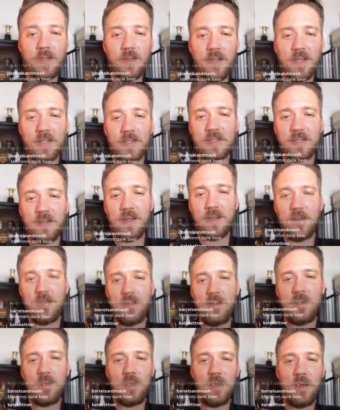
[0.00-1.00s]

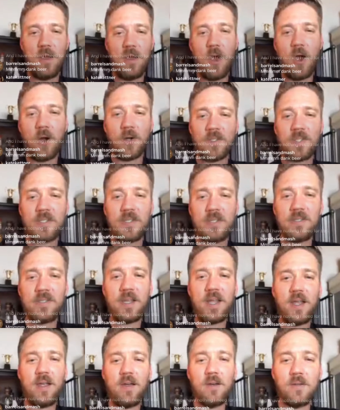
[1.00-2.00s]
listen, Hearts to
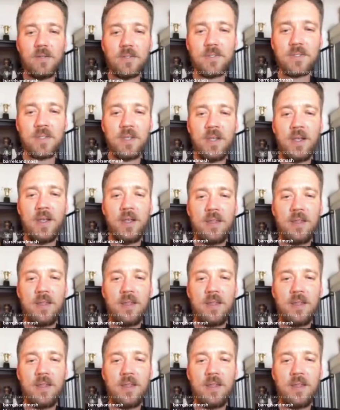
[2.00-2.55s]
Tales,